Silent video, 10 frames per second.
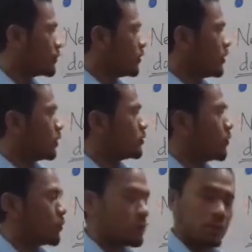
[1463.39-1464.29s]
So
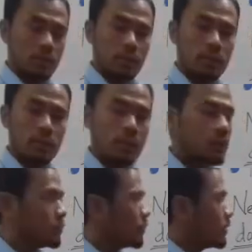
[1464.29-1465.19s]
don't.
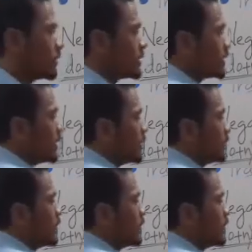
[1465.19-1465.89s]
Don't is the